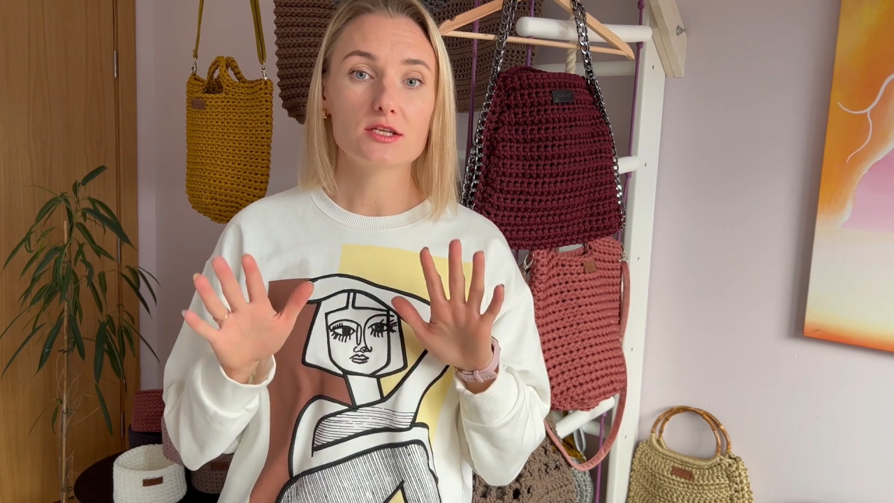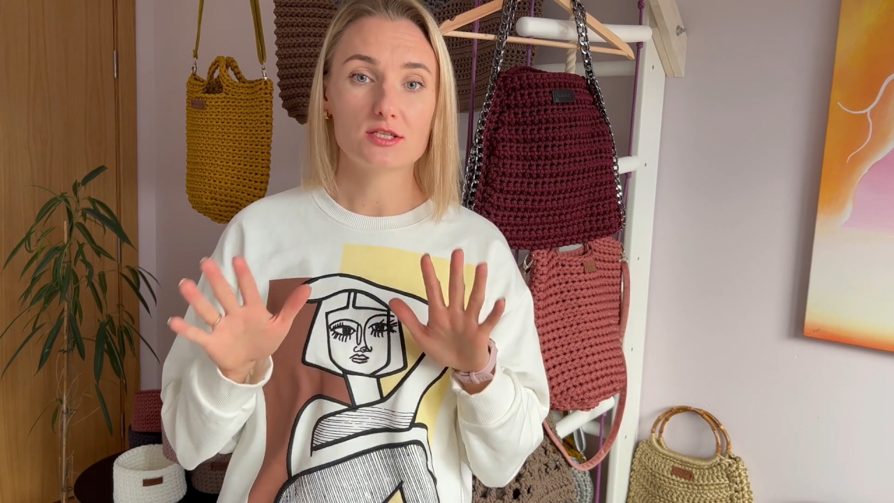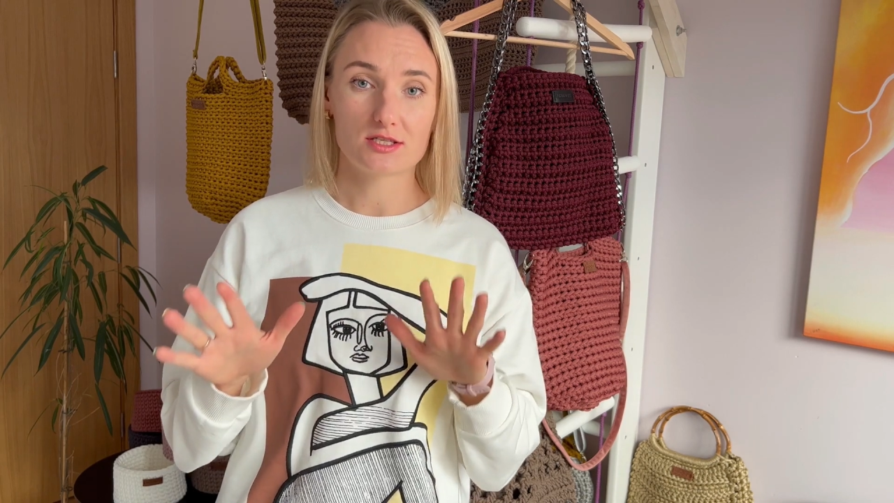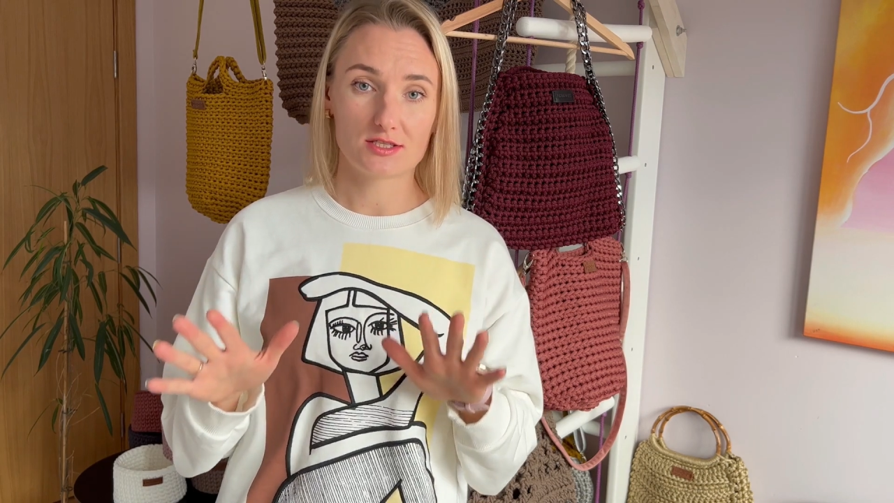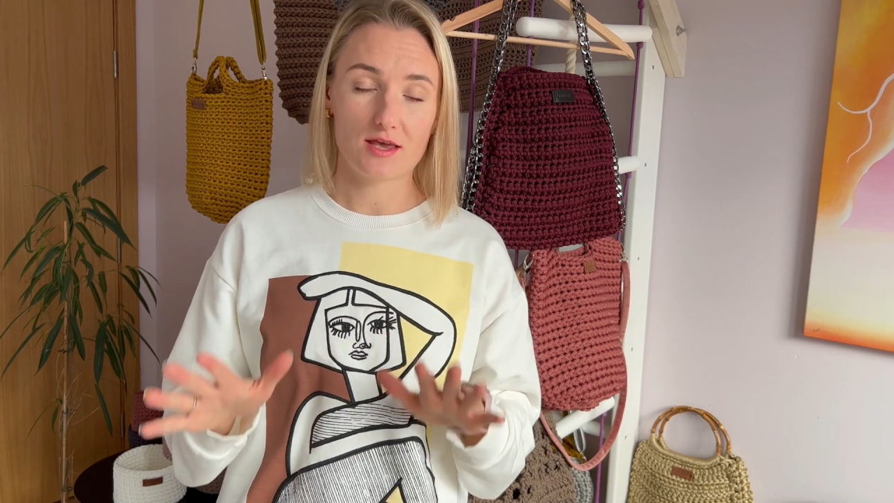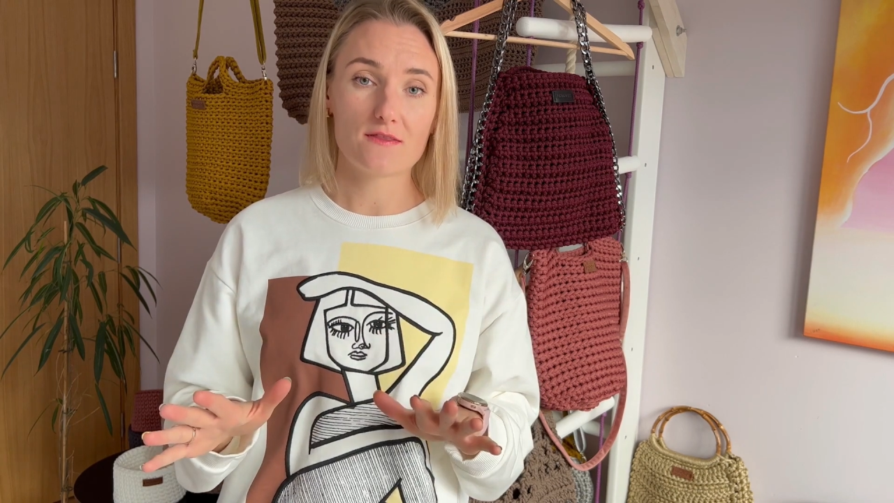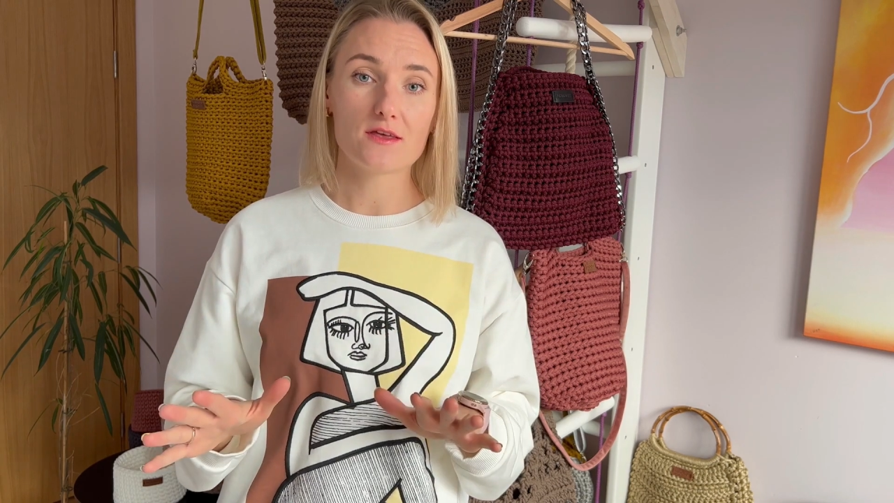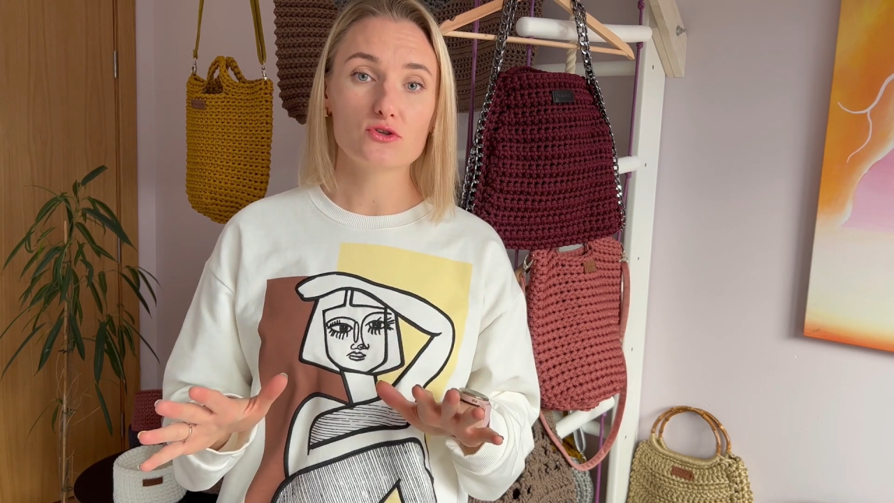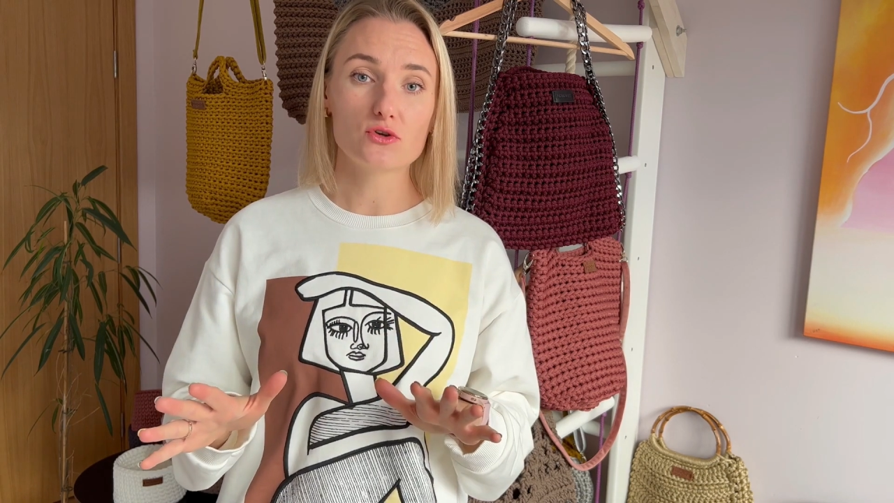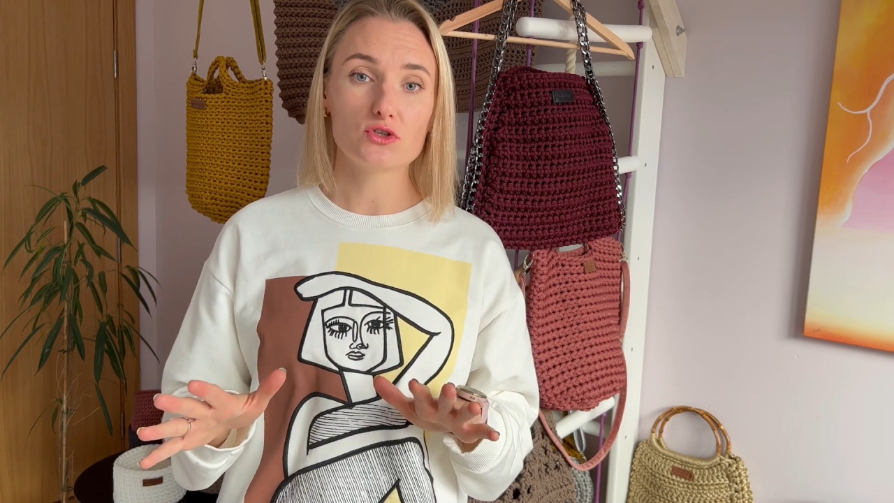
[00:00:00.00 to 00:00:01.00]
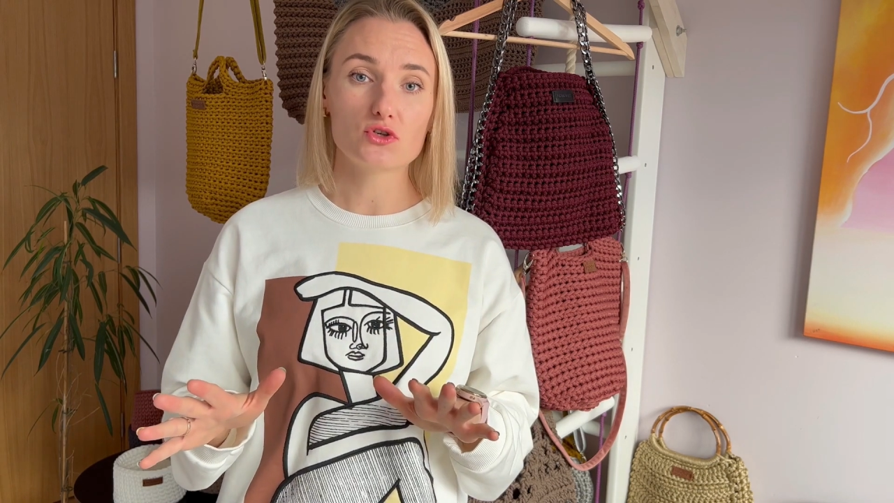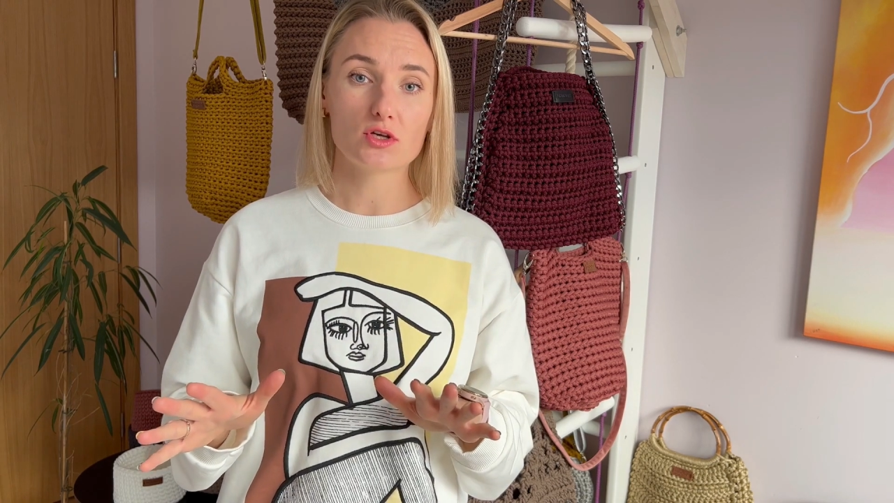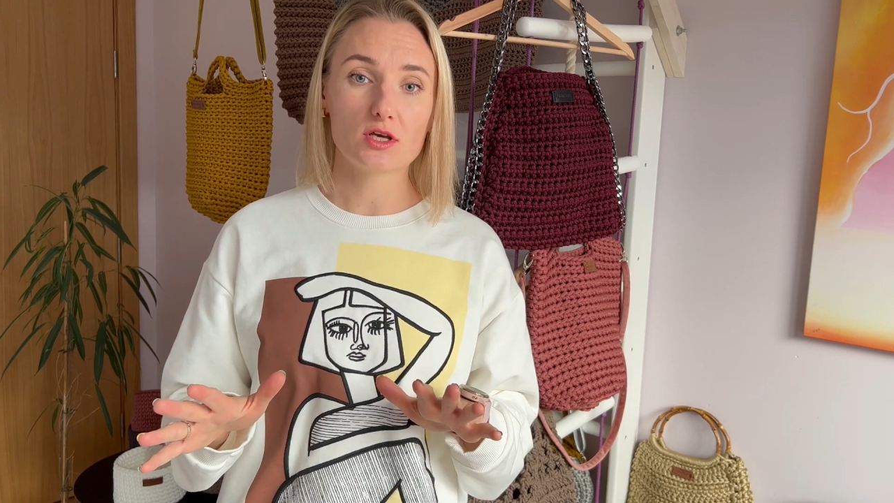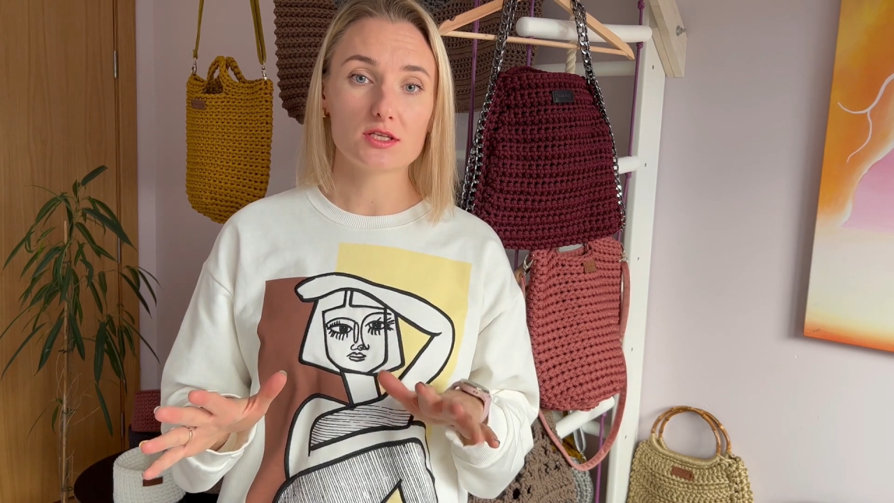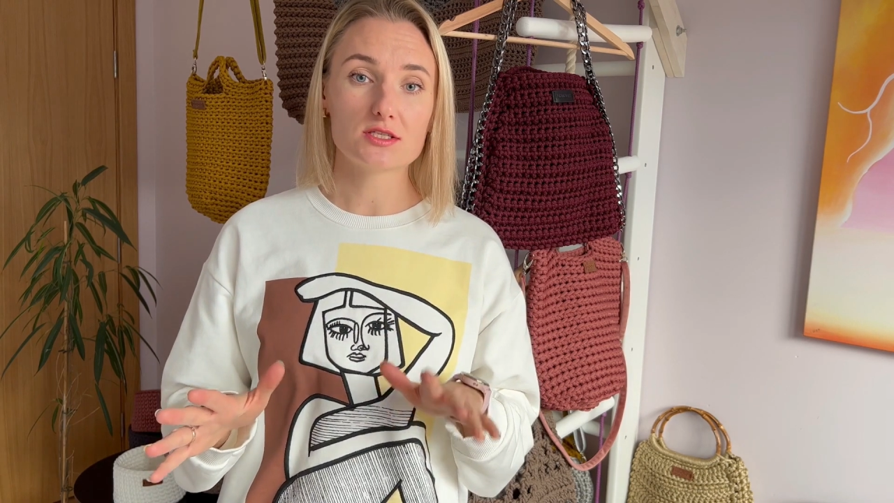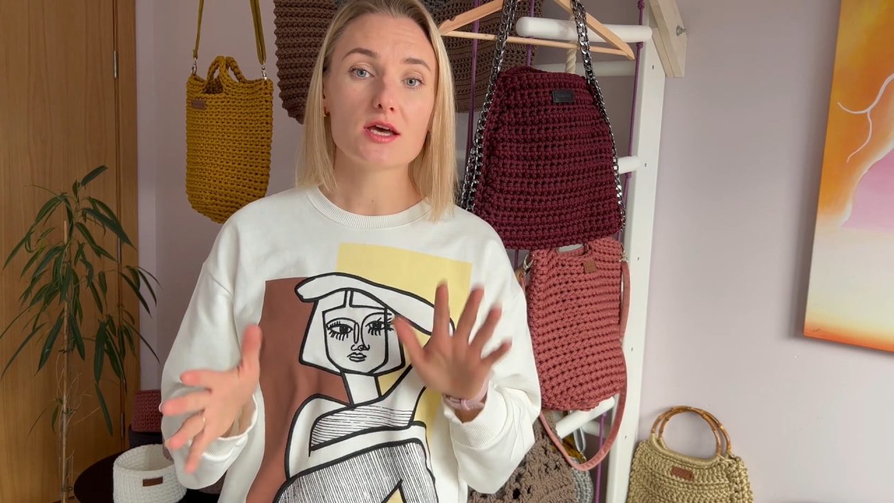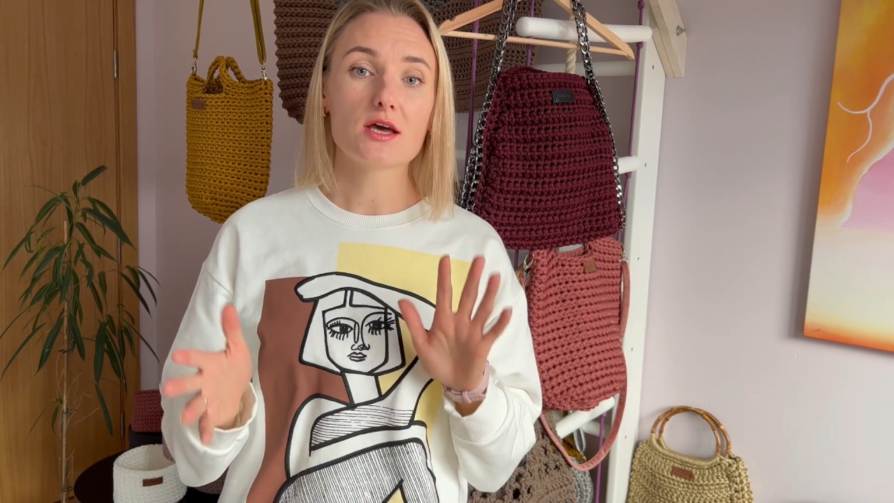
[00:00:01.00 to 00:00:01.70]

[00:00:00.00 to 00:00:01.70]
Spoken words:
just get the do-it-your-kit,